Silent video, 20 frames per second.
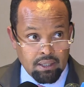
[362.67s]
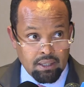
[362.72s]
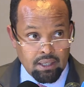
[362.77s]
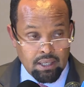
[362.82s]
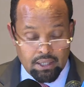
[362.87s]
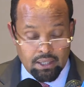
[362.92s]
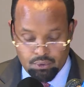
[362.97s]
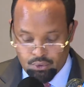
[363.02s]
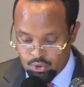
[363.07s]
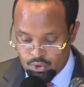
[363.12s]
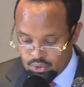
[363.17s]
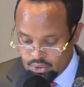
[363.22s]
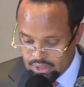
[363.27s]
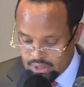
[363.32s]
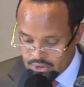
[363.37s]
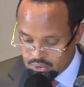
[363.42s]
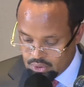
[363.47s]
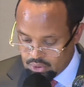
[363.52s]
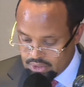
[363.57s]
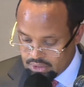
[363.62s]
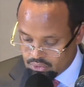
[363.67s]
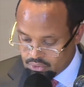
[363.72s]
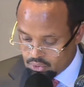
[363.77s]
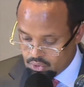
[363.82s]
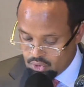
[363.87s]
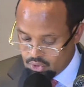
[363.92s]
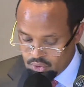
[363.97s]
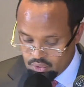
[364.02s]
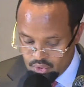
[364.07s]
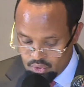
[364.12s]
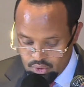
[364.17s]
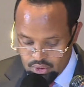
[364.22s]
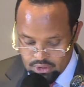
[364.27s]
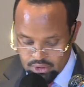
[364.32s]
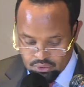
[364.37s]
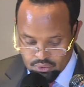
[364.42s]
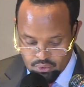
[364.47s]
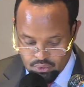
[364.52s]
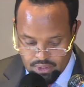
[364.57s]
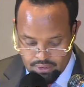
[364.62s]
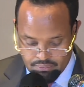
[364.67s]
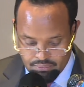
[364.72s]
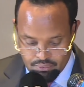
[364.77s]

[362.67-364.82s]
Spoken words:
I congratulate all colleagues who have